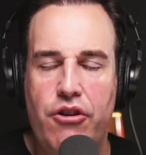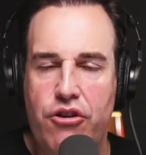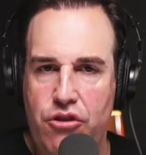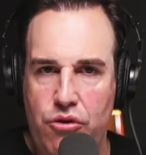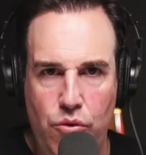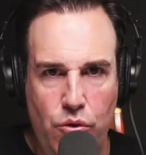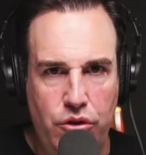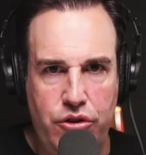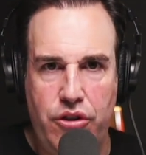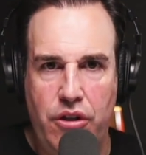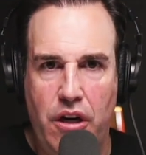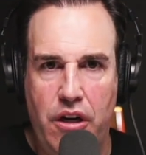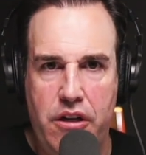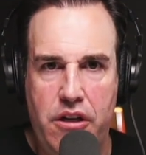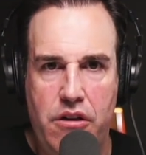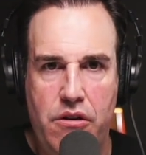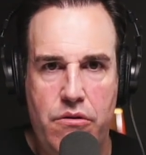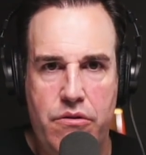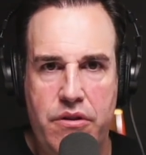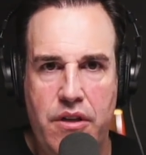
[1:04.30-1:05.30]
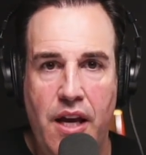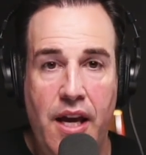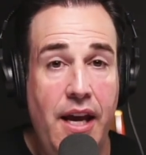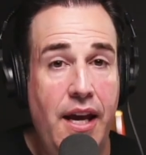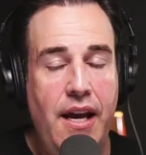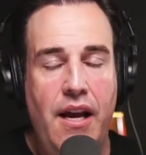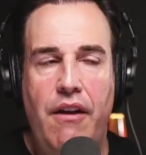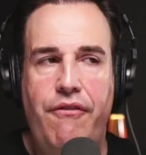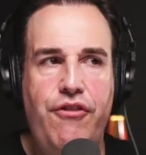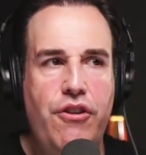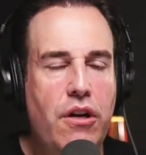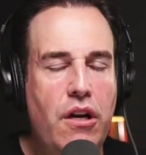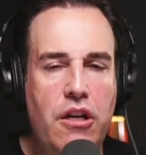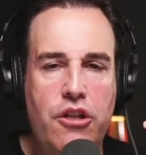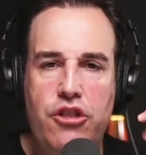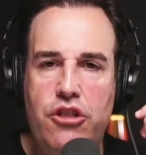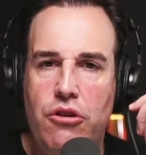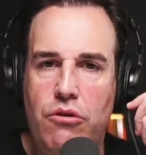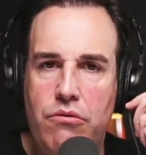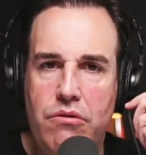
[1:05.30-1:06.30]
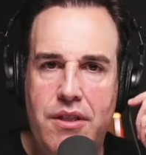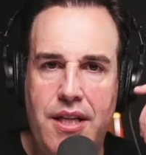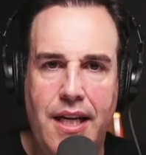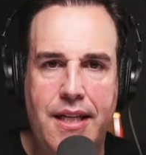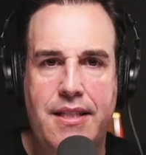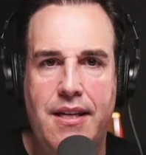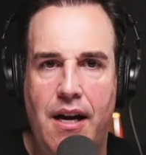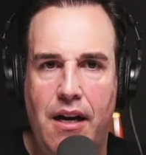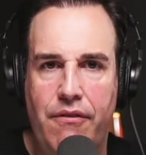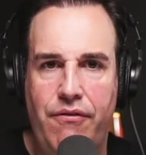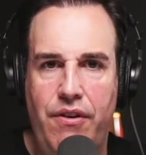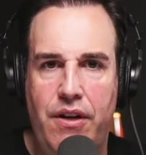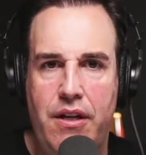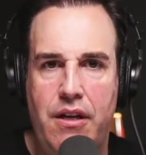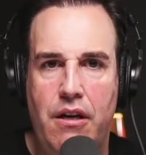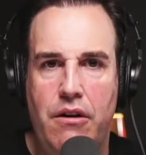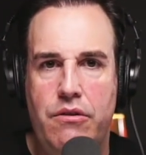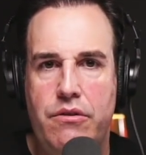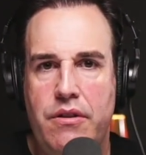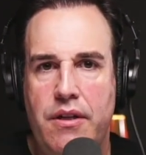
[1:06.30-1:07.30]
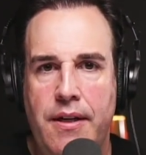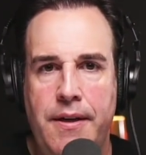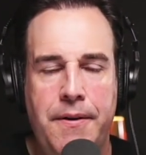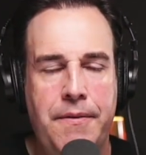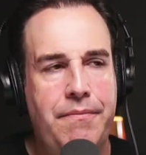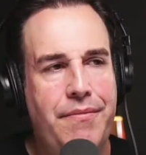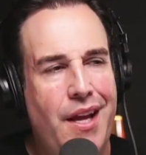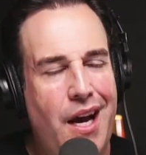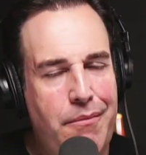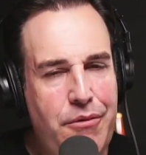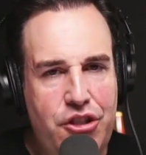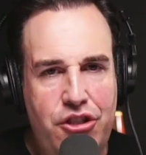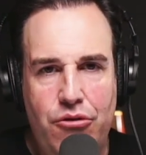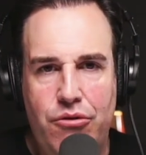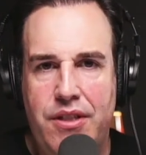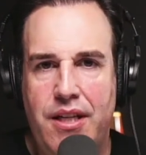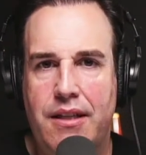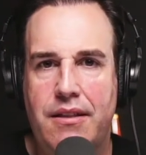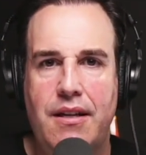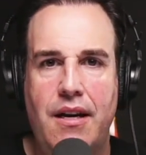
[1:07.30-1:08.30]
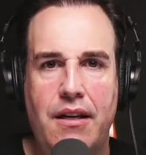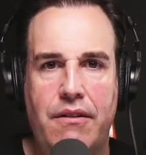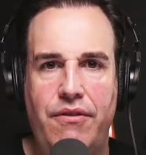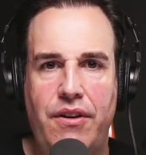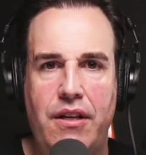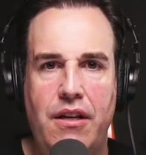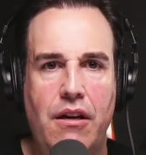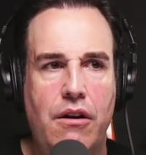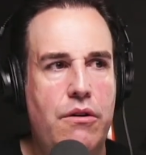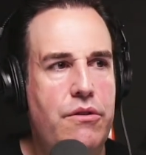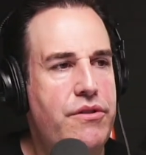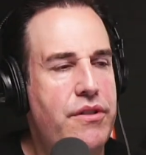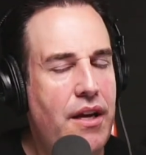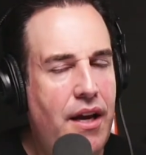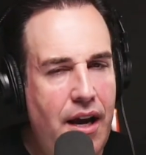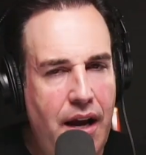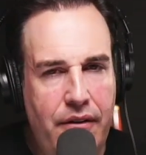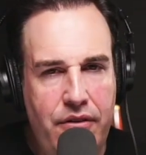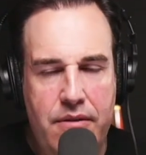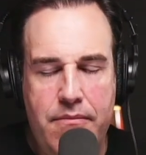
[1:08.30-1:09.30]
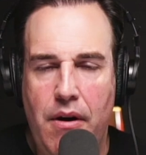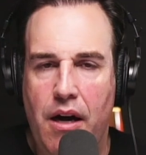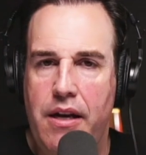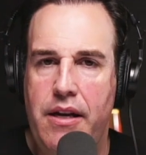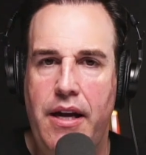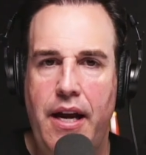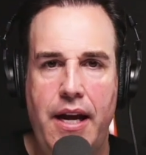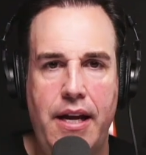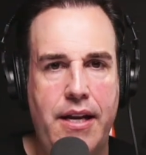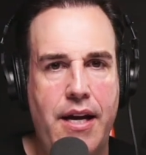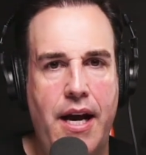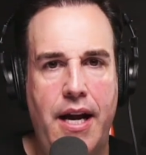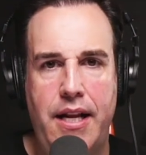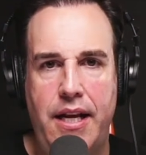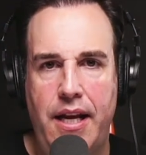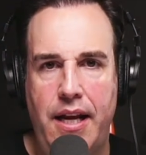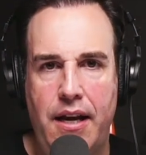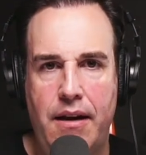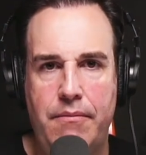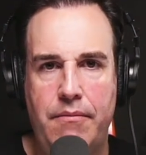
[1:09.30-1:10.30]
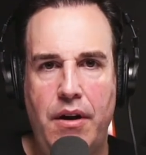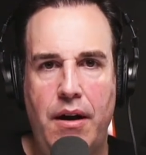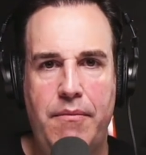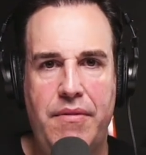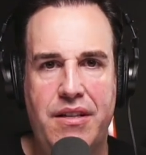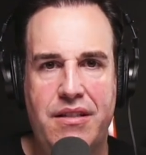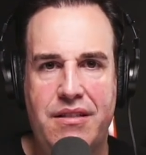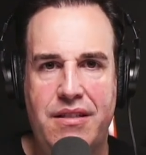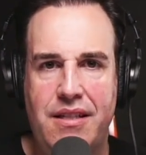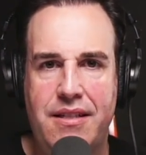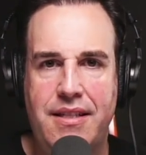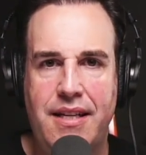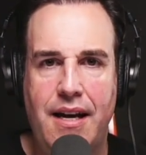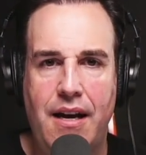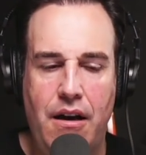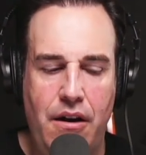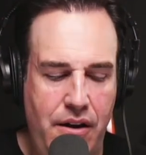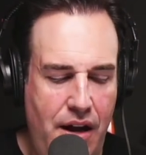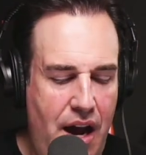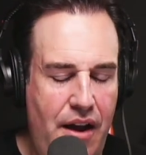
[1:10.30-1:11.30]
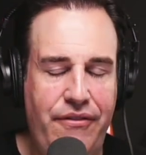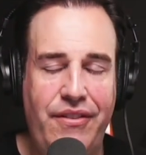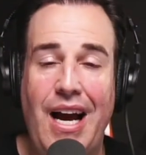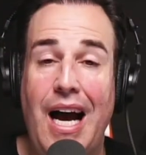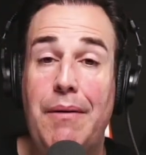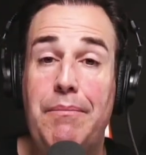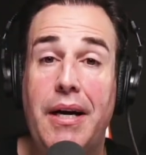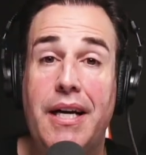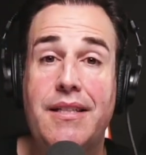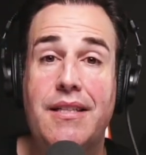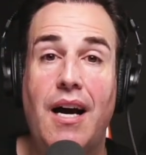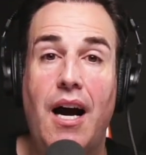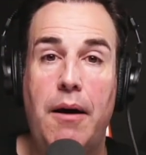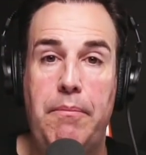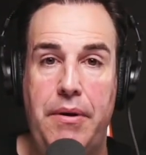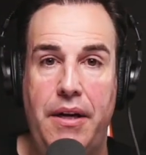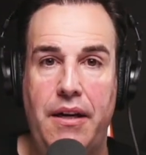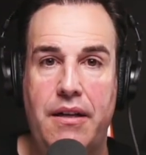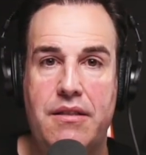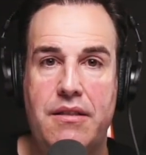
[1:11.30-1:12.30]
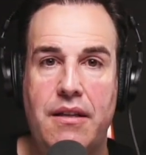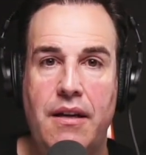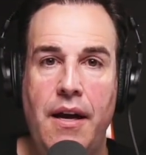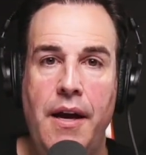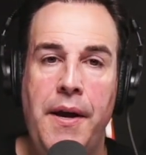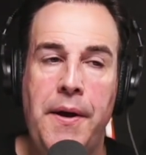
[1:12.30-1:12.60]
tools you're going to use. If you're going to shoot TikTok videos, I'm going to shoot TikTok videos every Monday at 9 a.m. I'm going to sit down. I've got my topics.